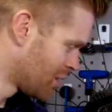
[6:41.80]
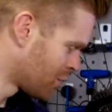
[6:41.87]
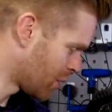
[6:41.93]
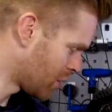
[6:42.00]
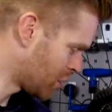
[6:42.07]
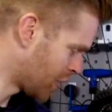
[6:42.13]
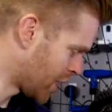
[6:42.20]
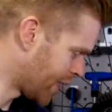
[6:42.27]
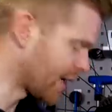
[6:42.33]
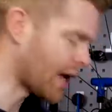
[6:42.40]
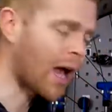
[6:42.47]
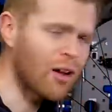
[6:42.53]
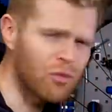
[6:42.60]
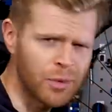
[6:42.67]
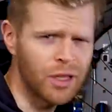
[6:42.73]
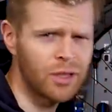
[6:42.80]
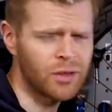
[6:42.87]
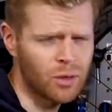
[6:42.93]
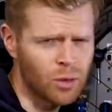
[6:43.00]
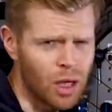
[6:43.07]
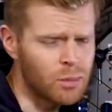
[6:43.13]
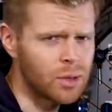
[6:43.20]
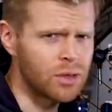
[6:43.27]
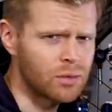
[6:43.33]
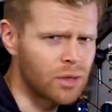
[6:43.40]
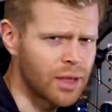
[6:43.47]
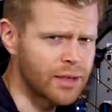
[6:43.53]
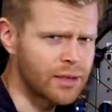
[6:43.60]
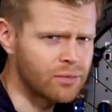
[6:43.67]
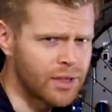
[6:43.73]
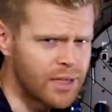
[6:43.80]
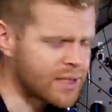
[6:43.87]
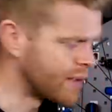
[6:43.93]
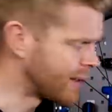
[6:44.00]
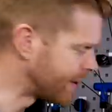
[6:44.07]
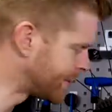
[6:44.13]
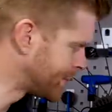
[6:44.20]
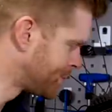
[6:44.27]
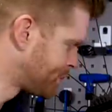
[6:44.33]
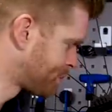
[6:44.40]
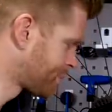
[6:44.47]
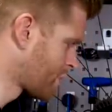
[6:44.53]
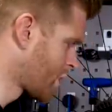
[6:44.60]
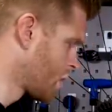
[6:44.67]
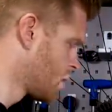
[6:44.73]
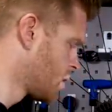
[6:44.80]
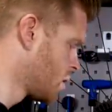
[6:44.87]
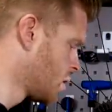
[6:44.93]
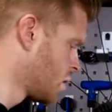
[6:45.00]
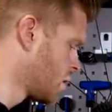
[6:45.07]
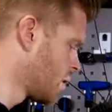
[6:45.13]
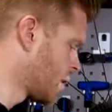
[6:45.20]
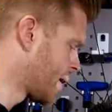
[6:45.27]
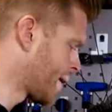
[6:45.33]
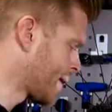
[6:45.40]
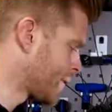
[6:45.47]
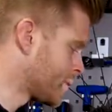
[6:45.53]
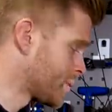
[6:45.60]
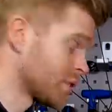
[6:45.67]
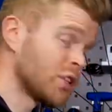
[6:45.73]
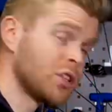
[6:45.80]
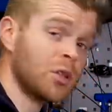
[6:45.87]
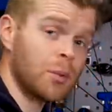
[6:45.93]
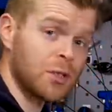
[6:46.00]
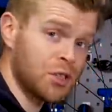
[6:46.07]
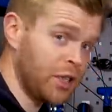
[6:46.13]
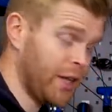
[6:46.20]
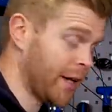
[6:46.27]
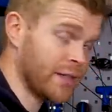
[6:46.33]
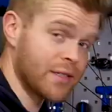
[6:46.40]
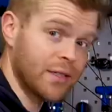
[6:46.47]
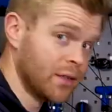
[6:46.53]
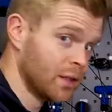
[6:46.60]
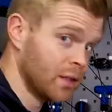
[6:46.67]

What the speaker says: my chain. I have been doing quite a bit of riding recently. Anyhow, good job I checked.